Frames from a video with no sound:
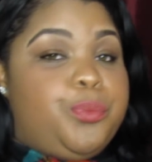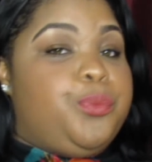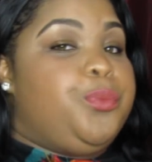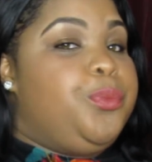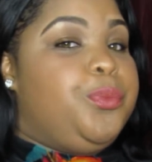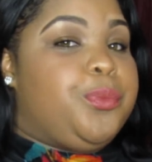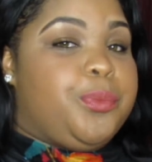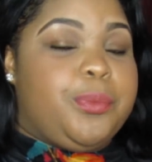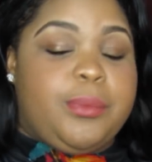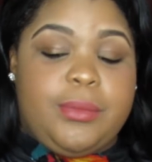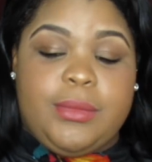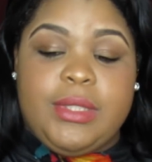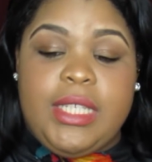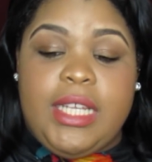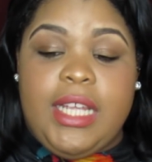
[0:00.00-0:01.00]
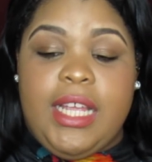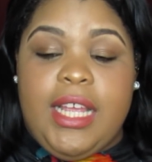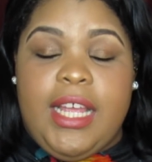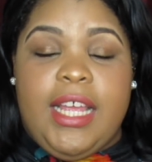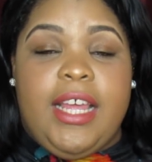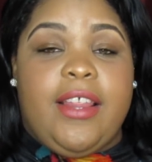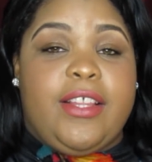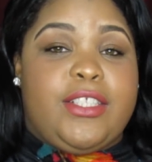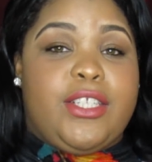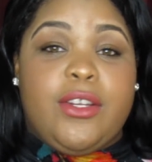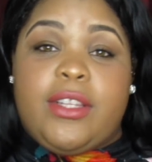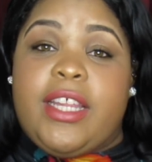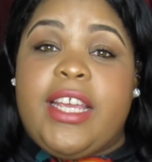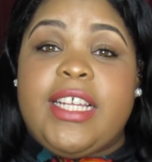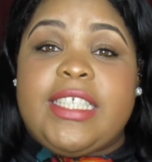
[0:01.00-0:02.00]
It's
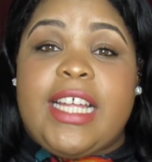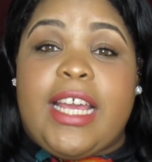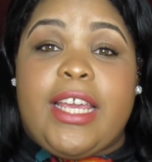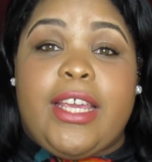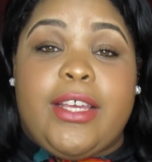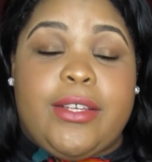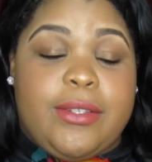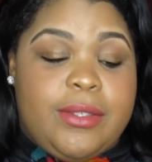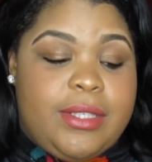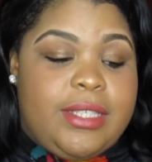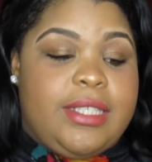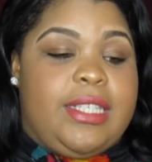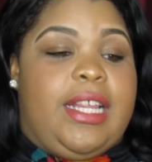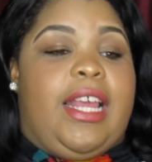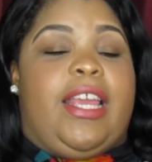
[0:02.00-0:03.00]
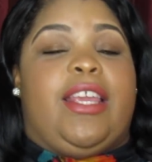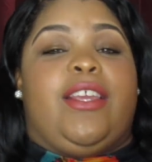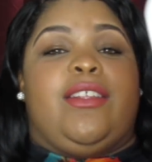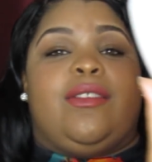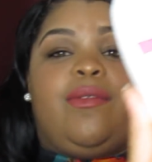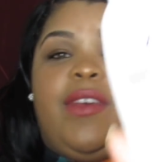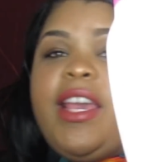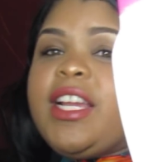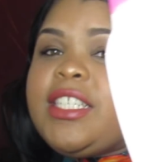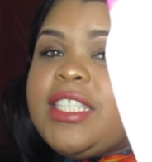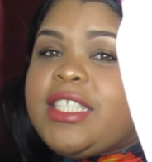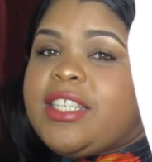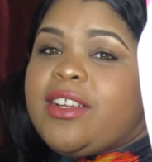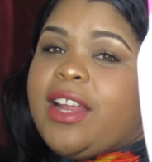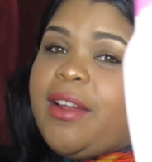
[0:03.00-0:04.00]
2 things I use. I use
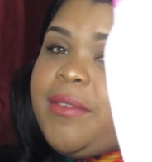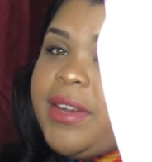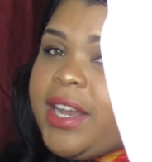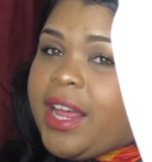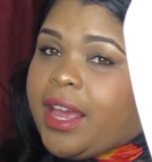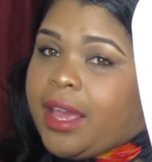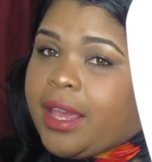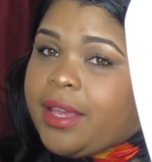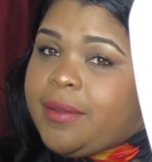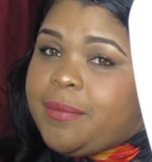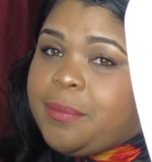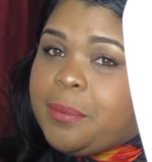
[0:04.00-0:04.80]
Vagisil every day.